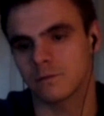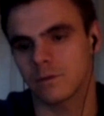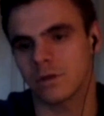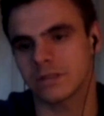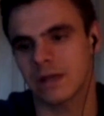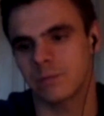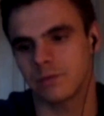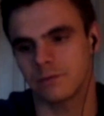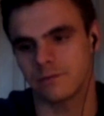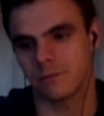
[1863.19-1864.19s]
So what type
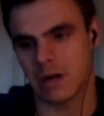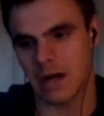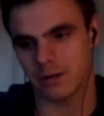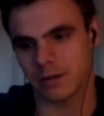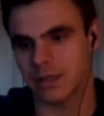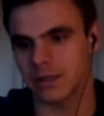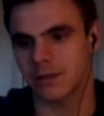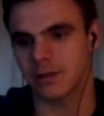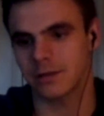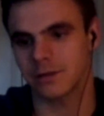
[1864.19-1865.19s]
of modeling
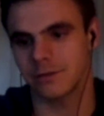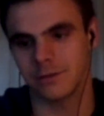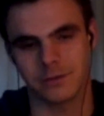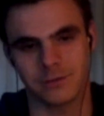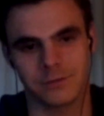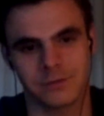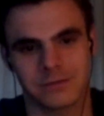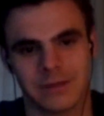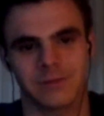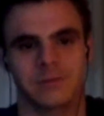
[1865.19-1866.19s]
do you use?
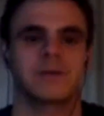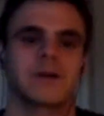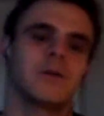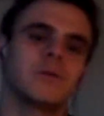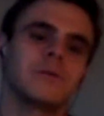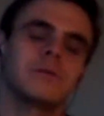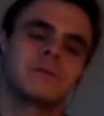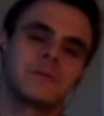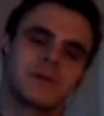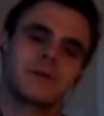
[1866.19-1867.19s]
Tell me about a
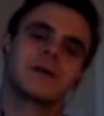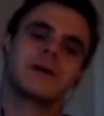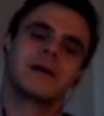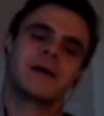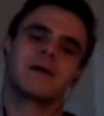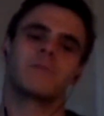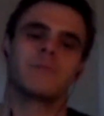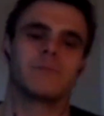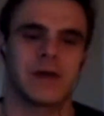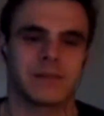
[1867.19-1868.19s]
cool
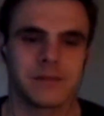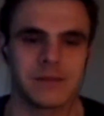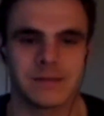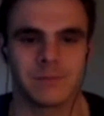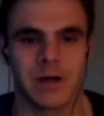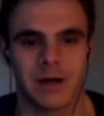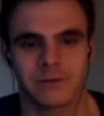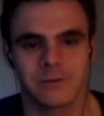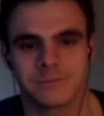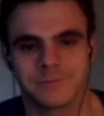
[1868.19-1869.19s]
method to
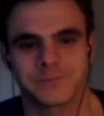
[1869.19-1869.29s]
model.